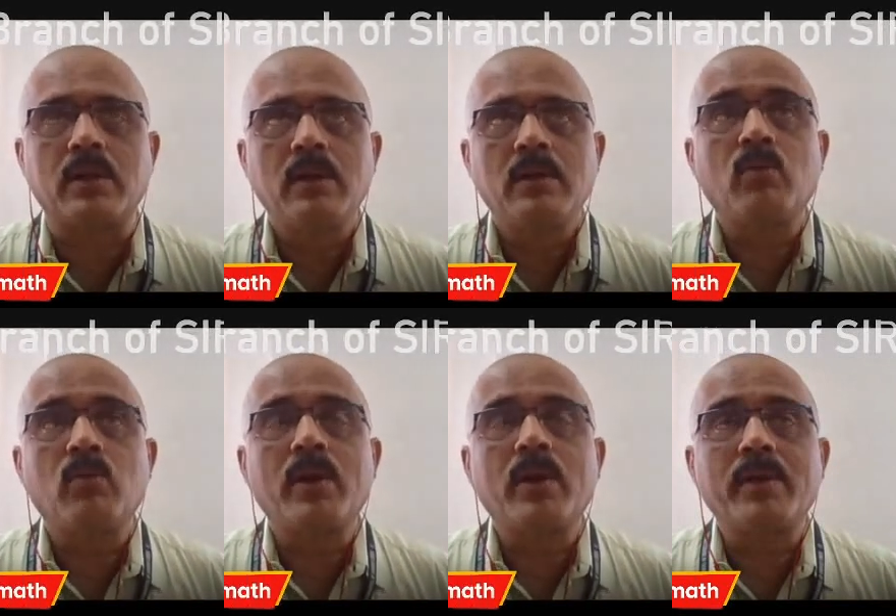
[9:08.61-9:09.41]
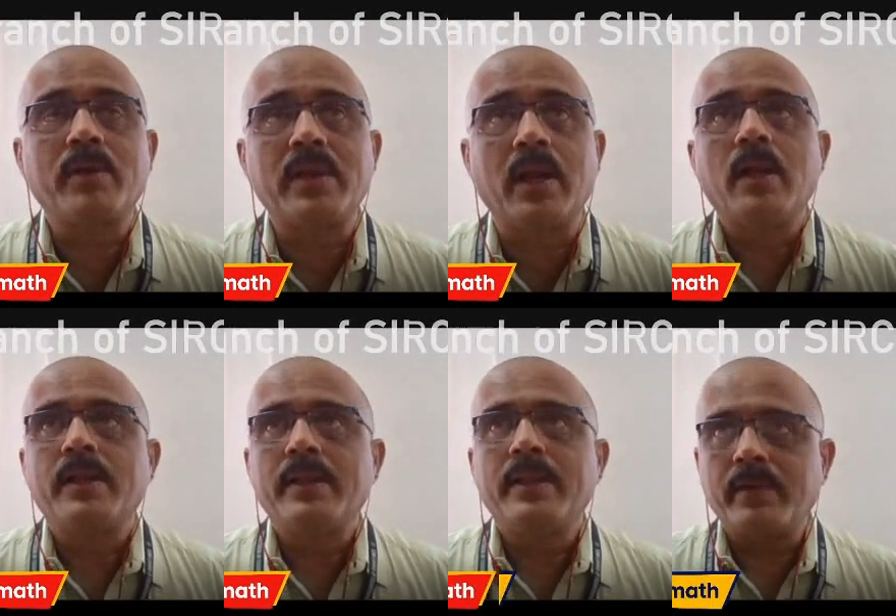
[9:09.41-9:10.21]
So what have they done? They
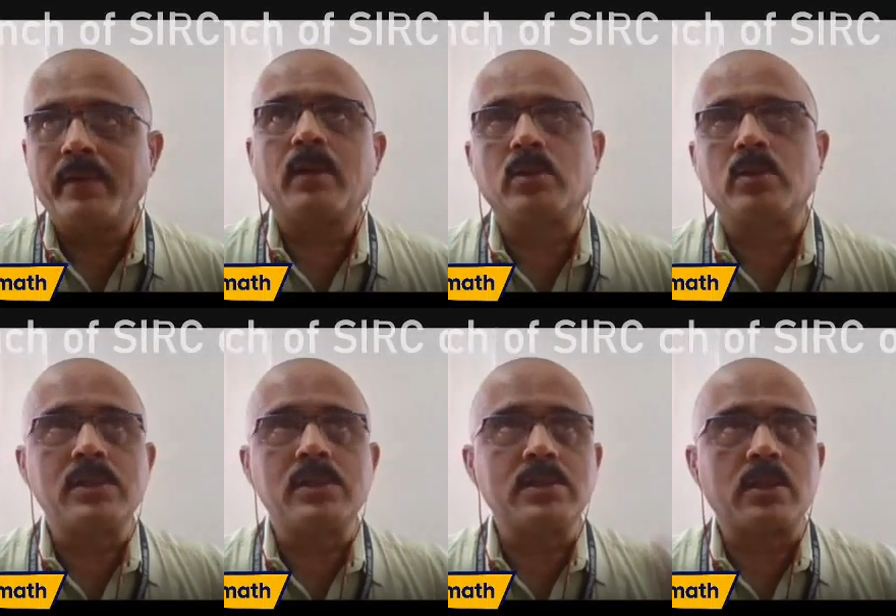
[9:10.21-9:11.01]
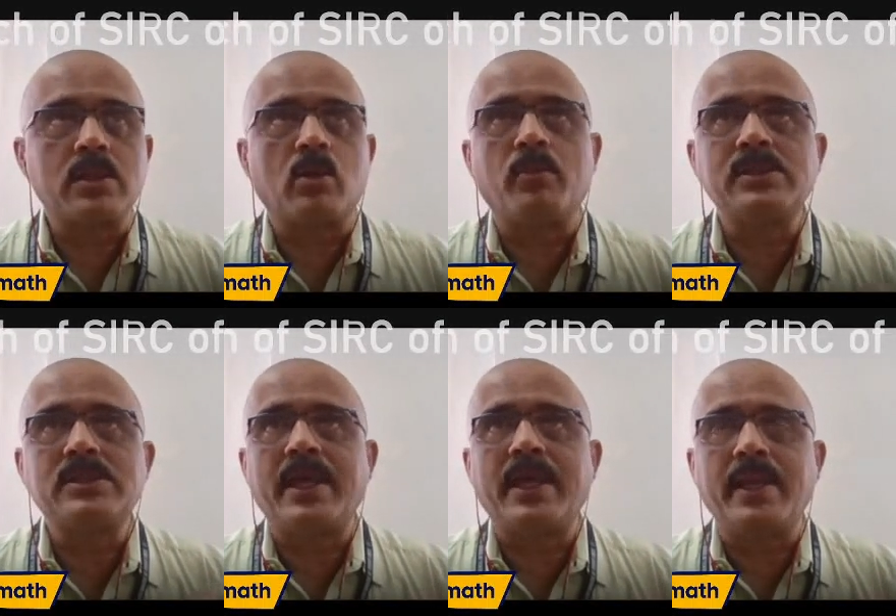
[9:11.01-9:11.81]
have taken hostels and common stay
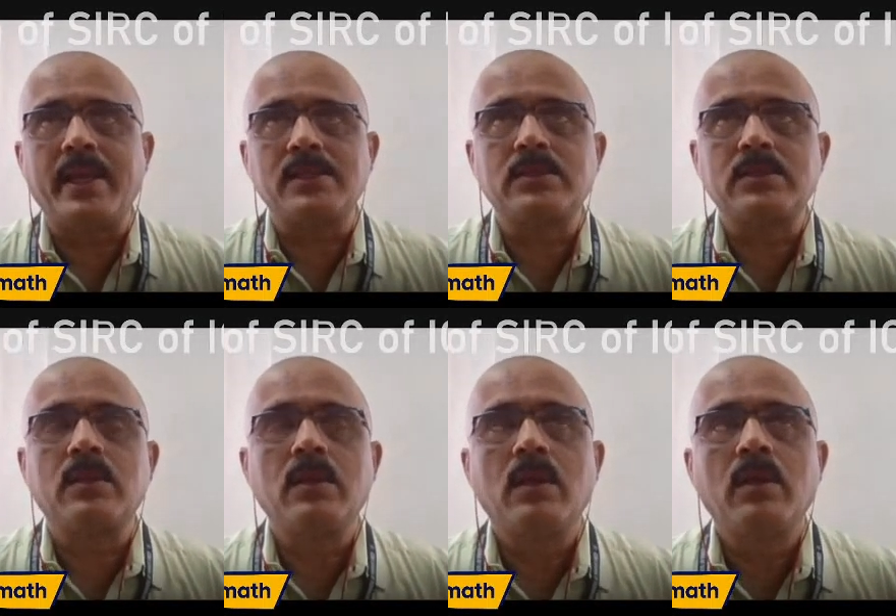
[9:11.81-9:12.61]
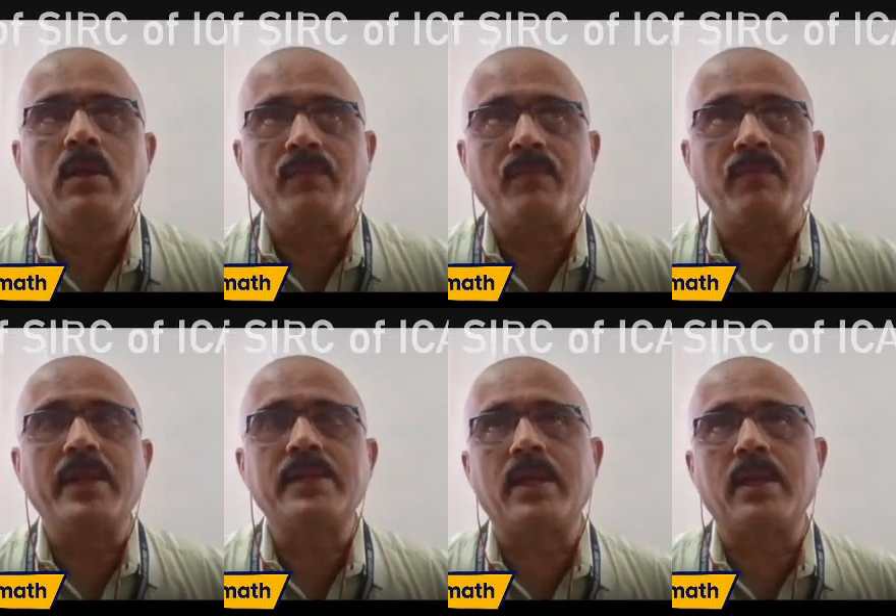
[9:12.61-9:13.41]
areas from various
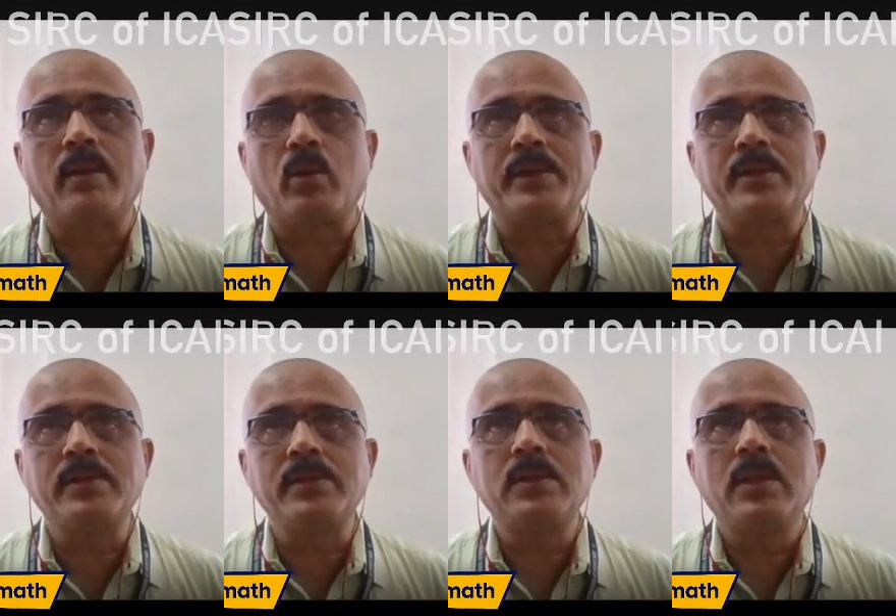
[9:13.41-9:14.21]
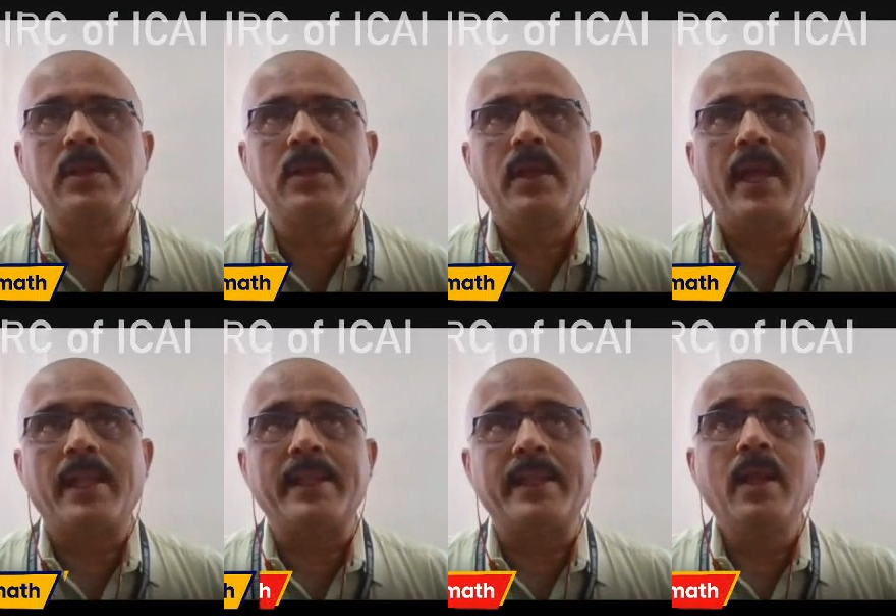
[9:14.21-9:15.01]
locations and then
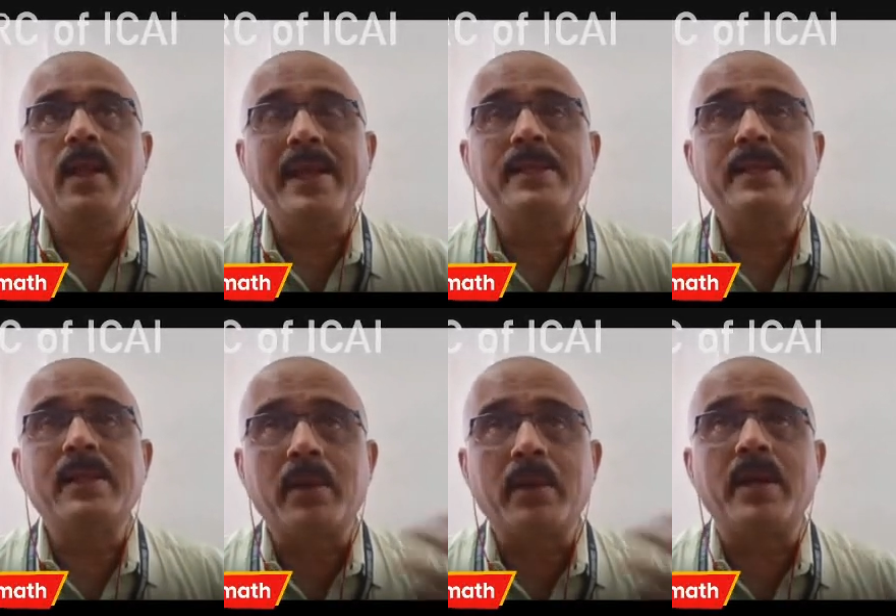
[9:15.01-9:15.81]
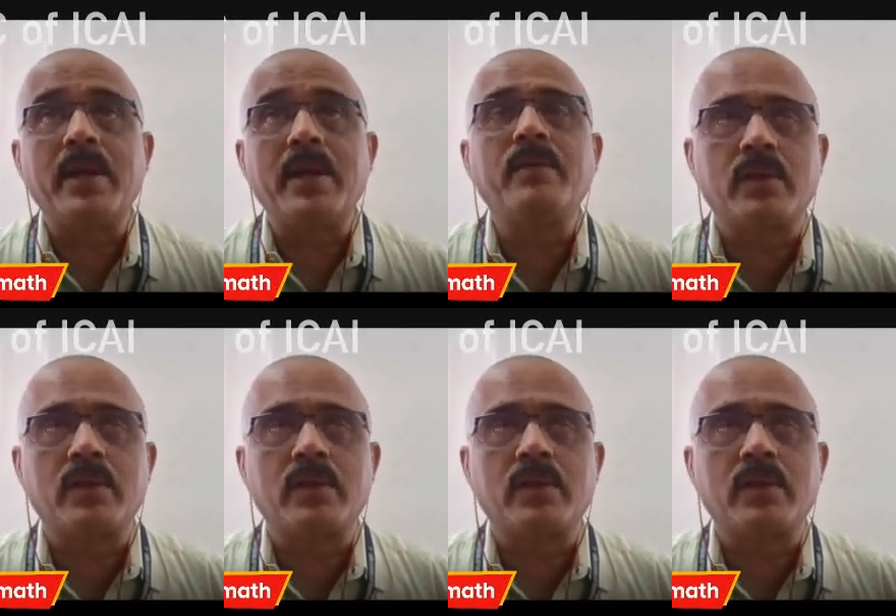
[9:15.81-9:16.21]
made them ready for this.